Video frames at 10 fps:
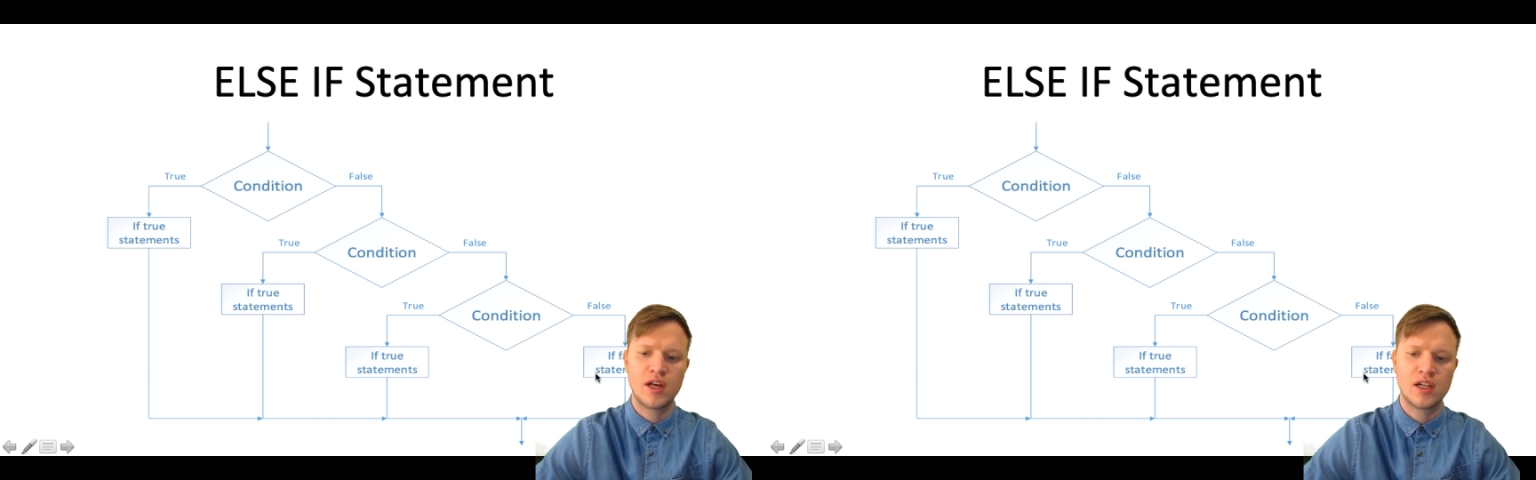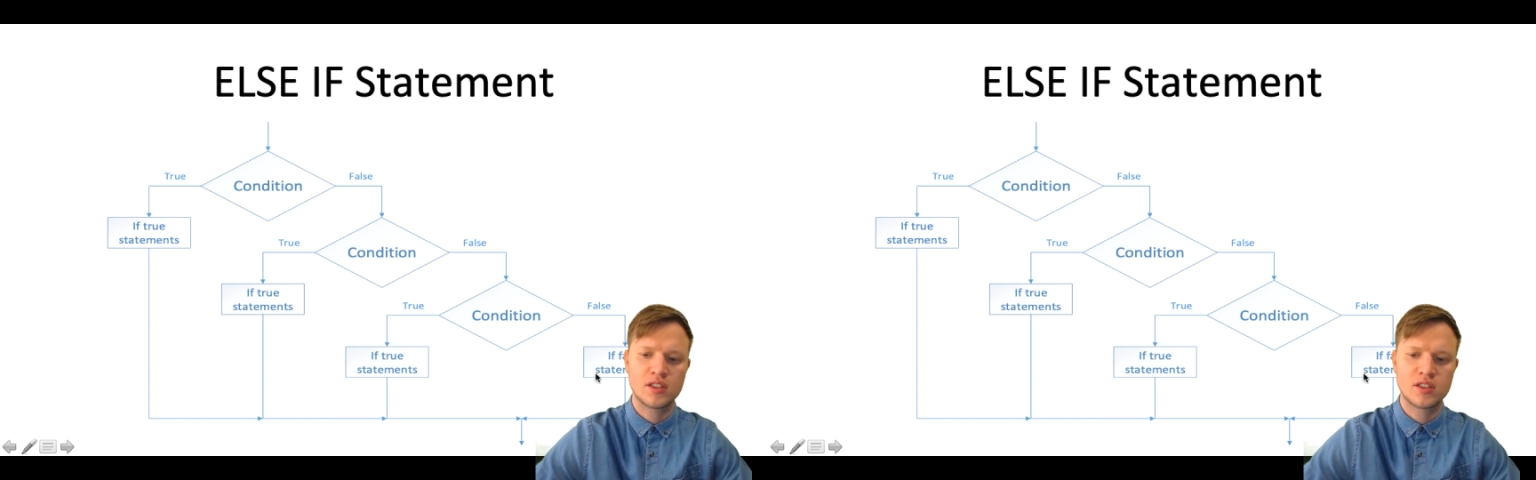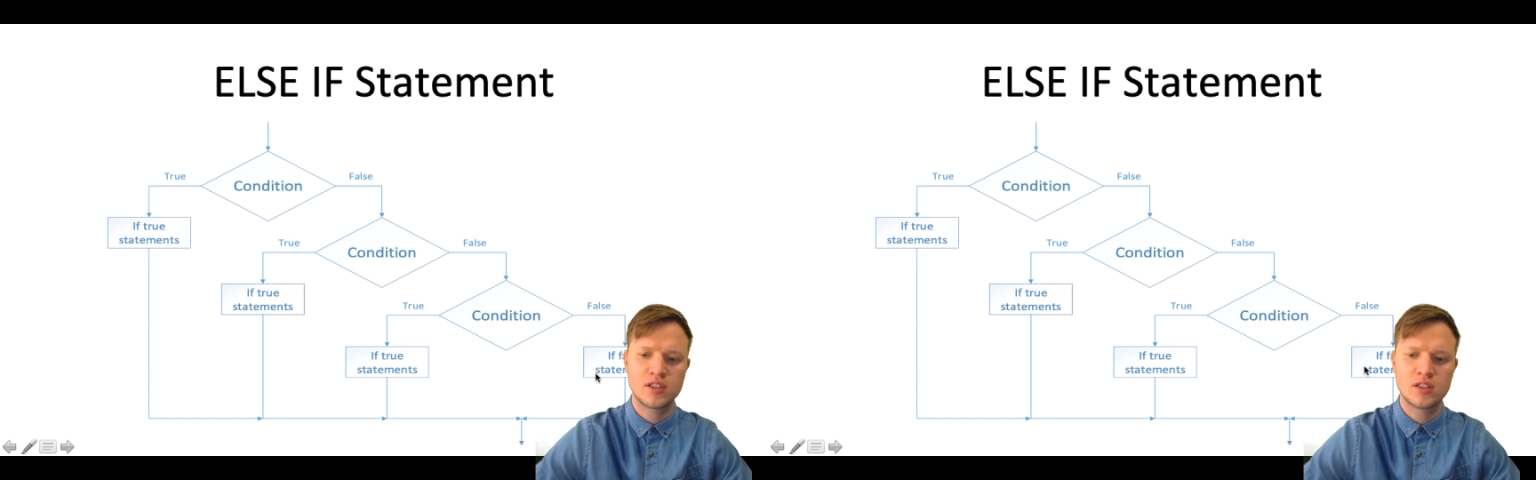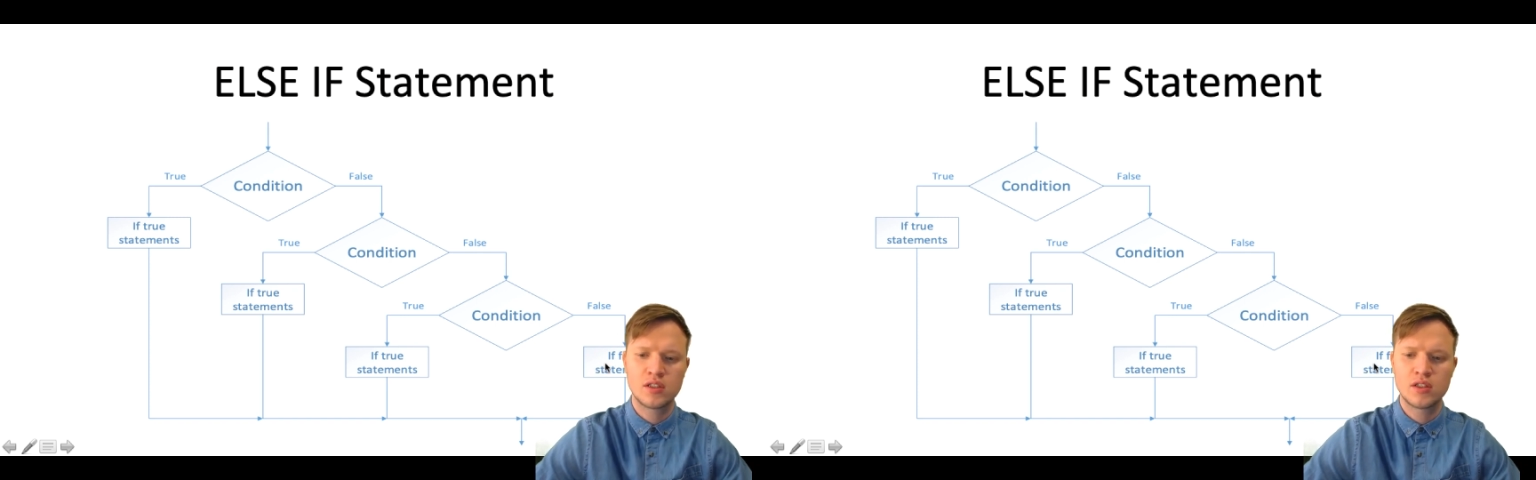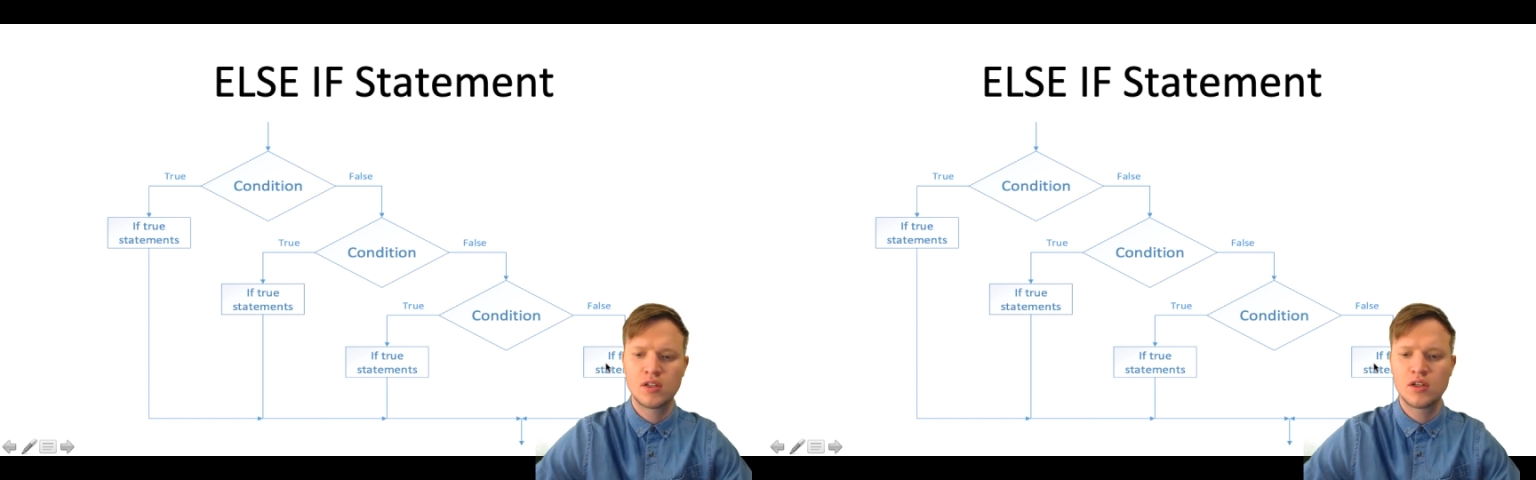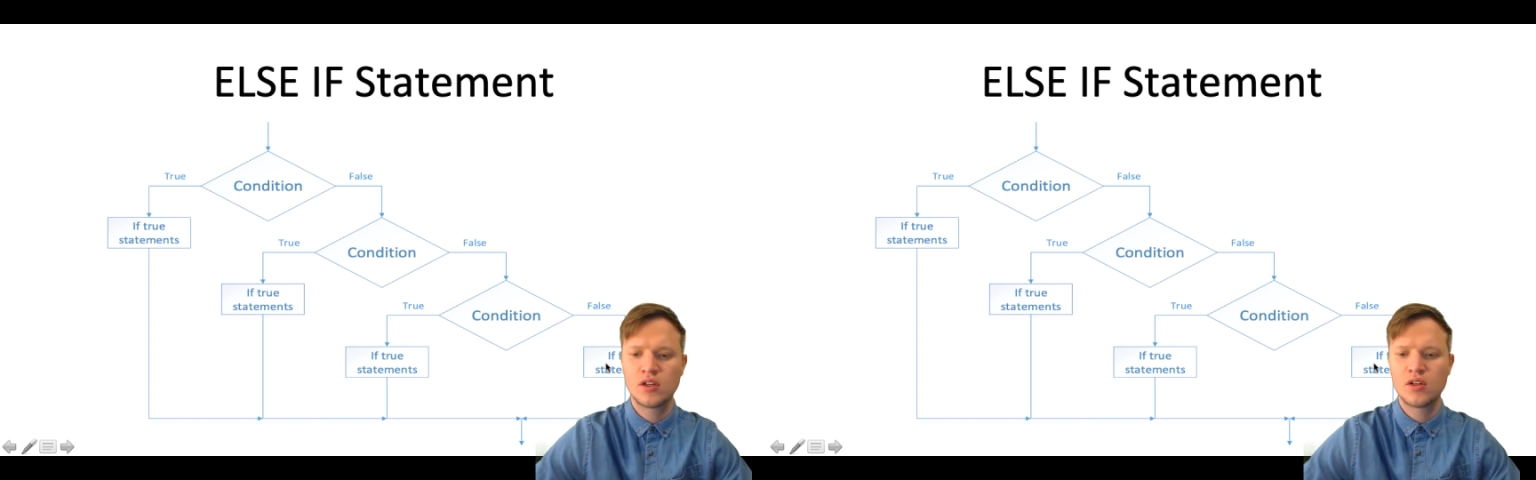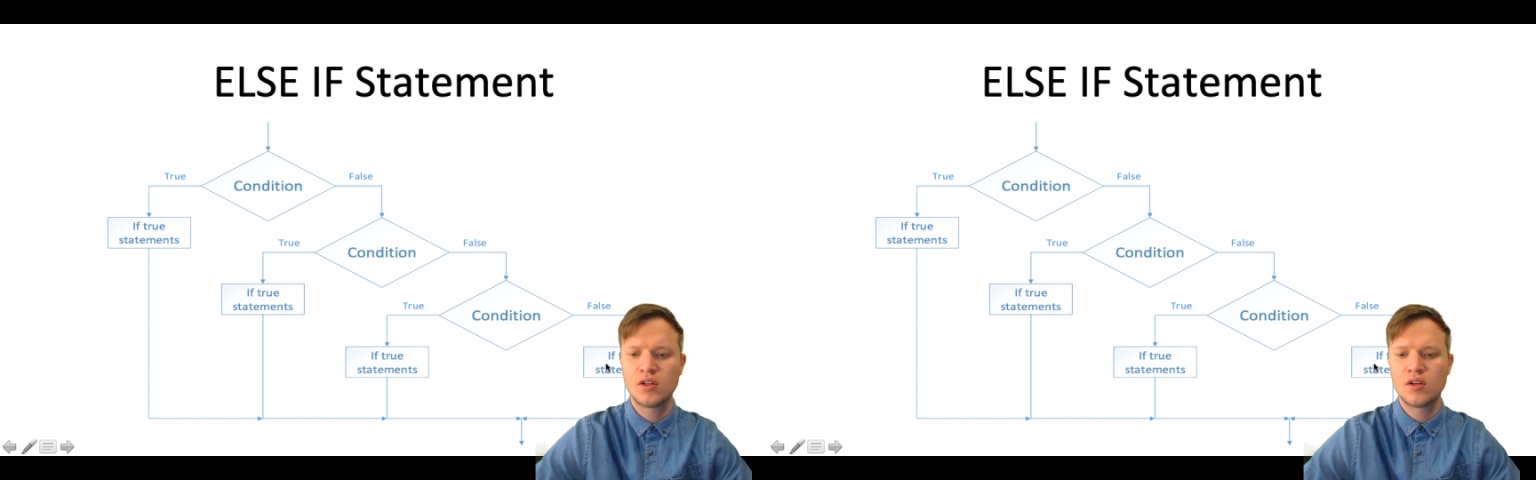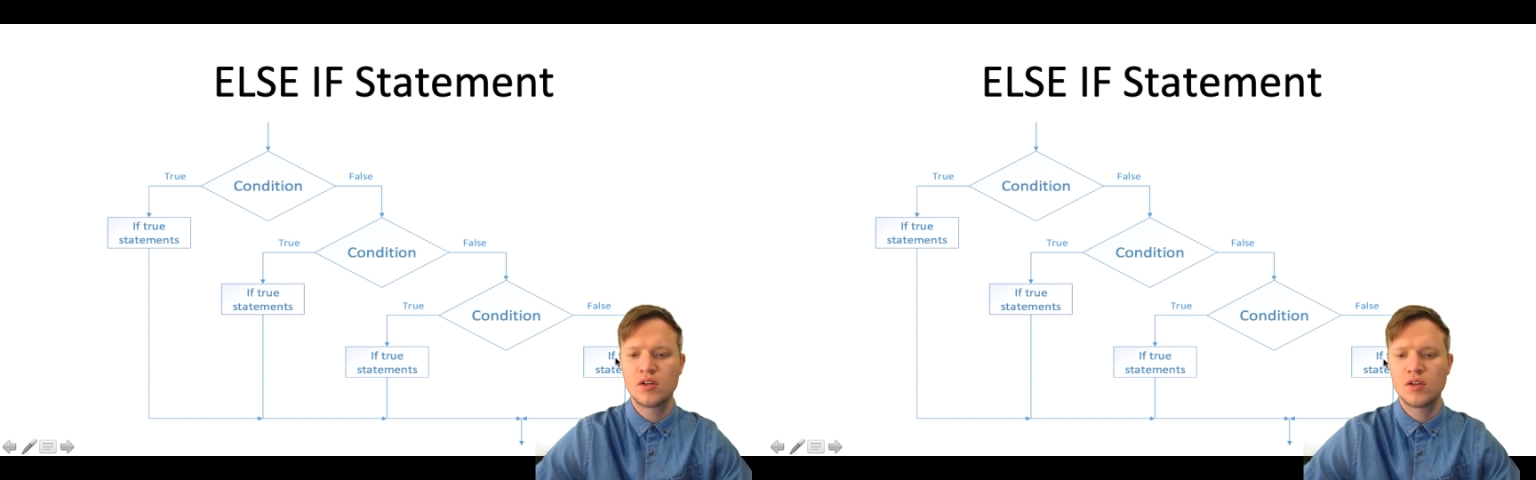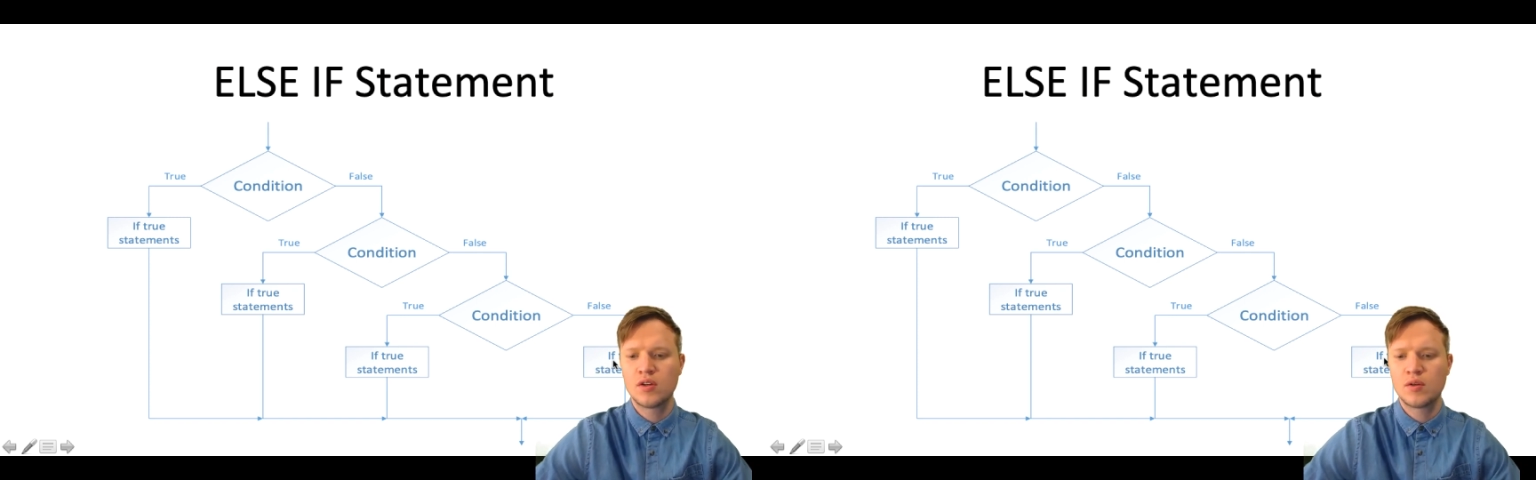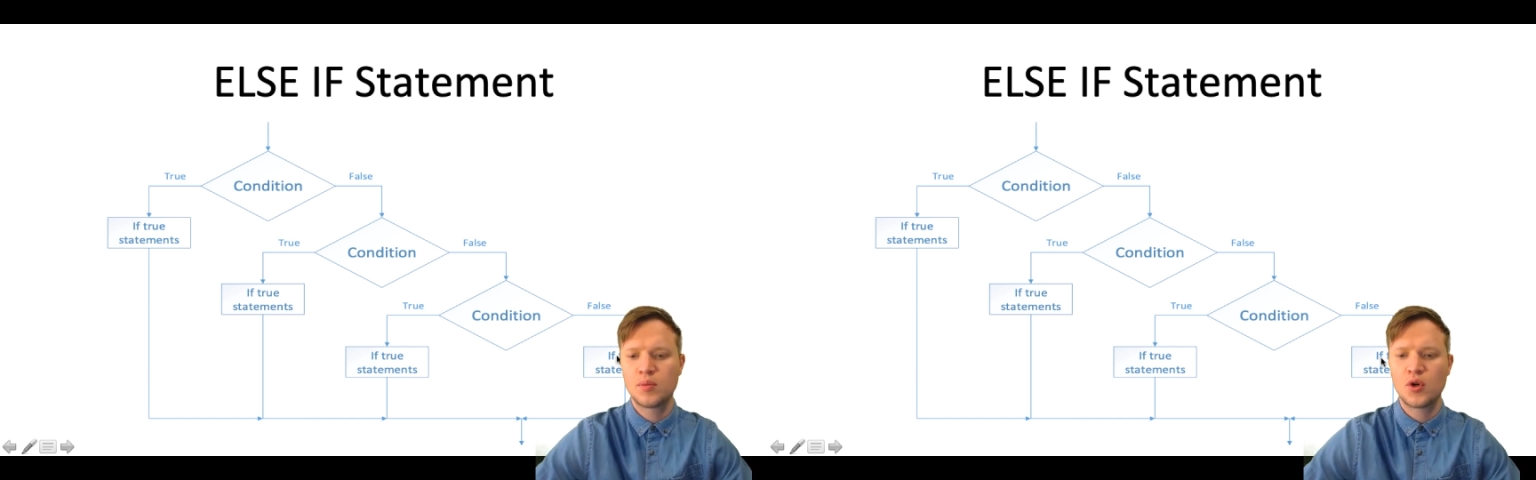else
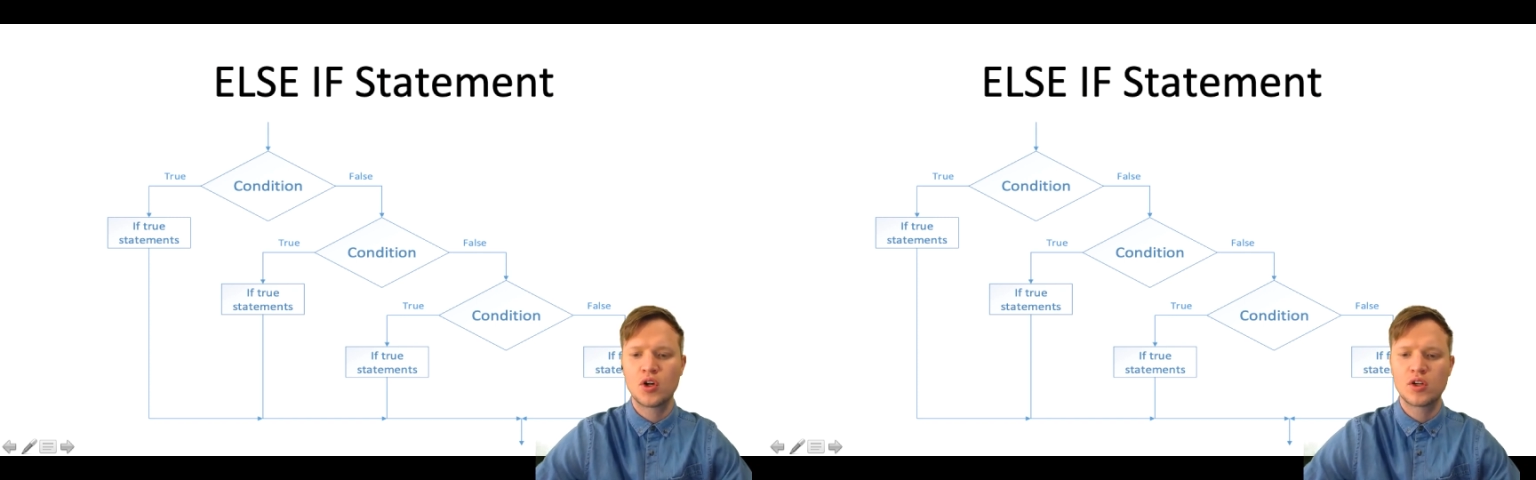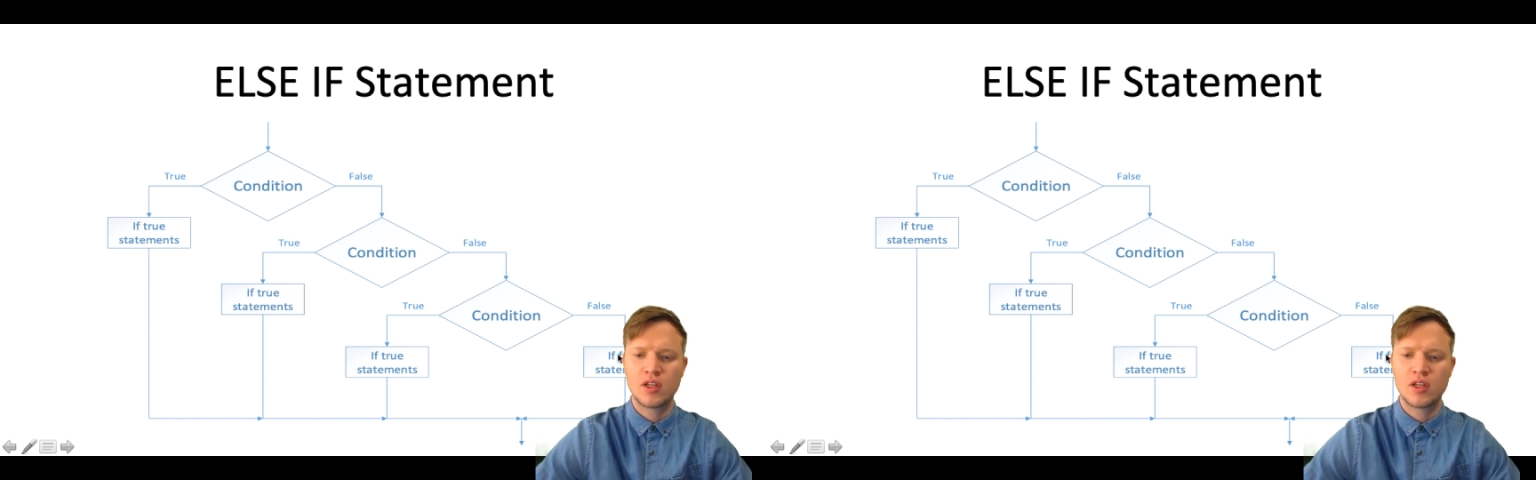part,